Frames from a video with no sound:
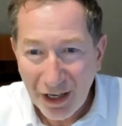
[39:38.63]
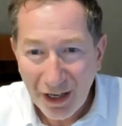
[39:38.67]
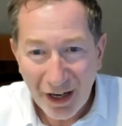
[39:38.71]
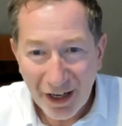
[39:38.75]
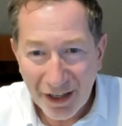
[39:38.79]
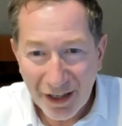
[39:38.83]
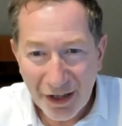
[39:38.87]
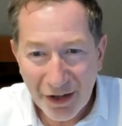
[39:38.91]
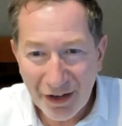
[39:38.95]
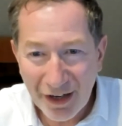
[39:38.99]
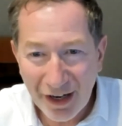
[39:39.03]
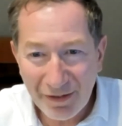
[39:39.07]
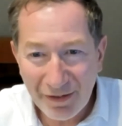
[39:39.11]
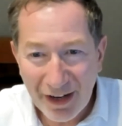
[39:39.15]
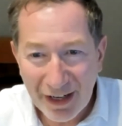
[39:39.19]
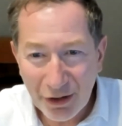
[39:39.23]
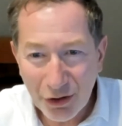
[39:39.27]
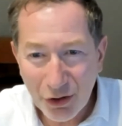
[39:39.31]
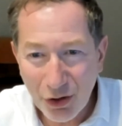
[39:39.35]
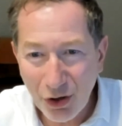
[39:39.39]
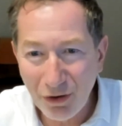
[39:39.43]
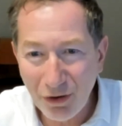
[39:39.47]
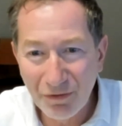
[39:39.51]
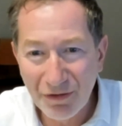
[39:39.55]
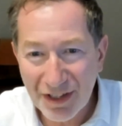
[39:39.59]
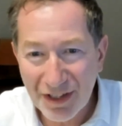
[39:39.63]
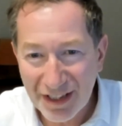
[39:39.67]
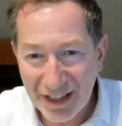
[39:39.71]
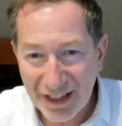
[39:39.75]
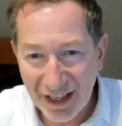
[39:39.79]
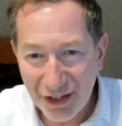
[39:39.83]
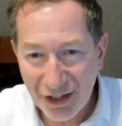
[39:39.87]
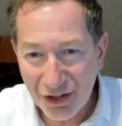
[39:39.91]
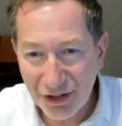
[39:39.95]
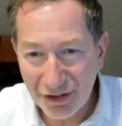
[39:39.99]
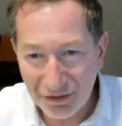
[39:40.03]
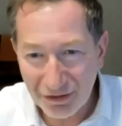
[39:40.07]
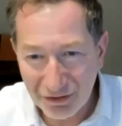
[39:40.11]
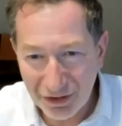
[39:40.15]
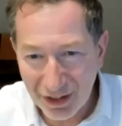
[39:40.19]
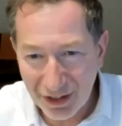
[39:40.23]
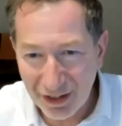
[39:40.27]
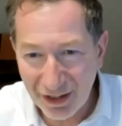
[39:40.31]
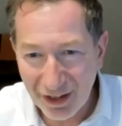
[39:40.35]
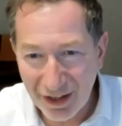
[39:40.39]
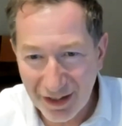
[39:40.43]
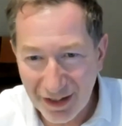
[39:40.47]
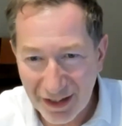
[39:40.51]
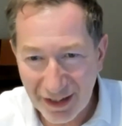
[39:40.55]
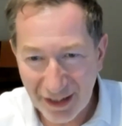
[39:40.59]
I don't think I've had a conversation for the
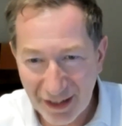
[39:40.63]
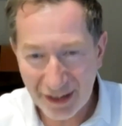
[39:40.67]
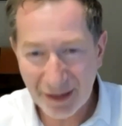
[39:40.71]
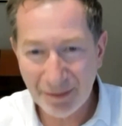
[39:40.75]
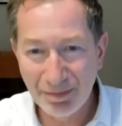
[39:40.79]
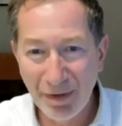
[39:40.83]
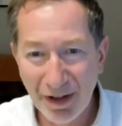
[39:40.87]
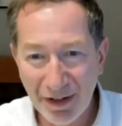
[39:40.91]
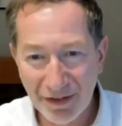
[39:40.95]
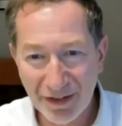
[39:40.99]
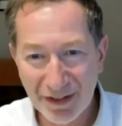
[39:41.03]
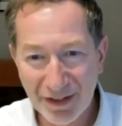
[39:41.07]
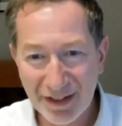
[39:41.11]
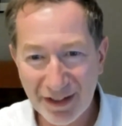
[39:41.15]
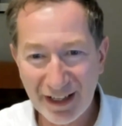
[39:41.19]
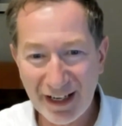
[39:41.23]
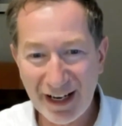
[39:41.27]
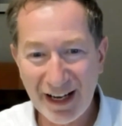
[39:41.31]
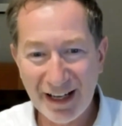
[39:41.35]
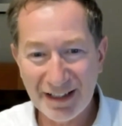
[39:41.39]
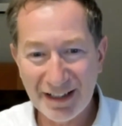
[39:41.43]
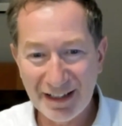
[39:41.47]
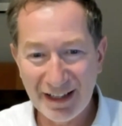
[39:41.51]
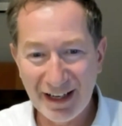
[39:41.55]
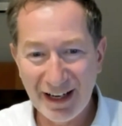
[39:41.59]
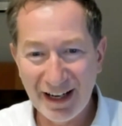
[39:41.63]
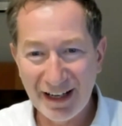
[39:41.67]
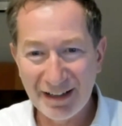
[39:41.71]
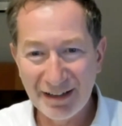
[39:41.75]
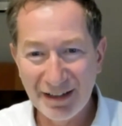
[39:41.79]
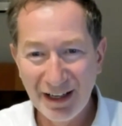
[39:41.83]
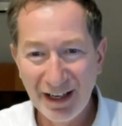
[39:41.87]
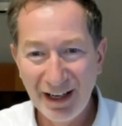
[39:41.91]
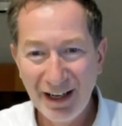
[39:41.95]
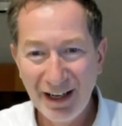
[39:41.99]
last 6 months that hasn't had